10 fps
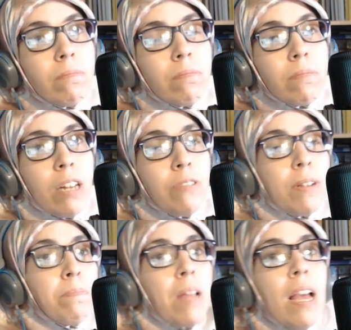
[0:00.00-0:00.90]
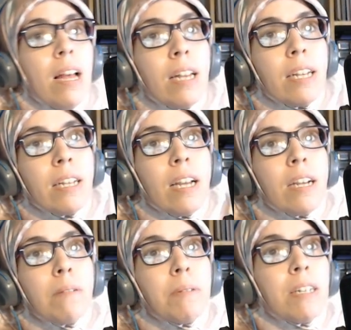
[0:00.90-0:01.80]
Anyway, like,
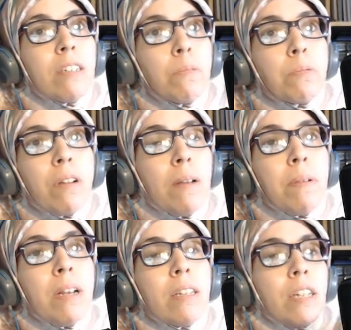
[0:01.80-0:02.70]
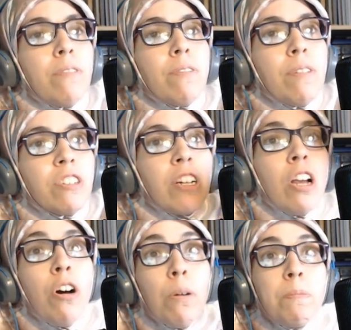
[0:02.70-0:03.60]
comment, subscribe. Thank you for watching.
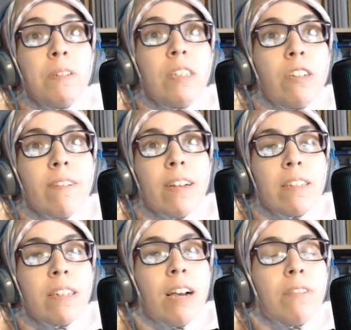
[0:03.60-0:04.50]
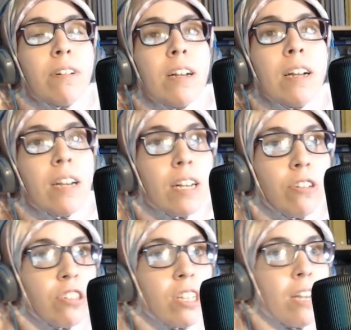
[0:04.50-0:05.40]
Hope to see you around the tower. Gotta go
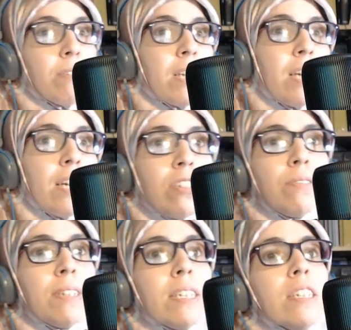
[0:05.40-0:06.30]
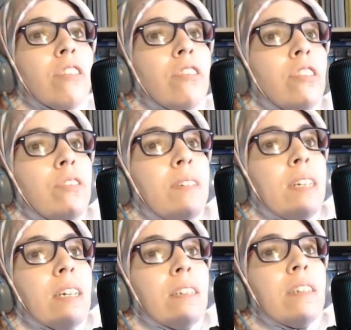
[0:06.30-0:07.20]
check out what the cat's doing. She's going nuts.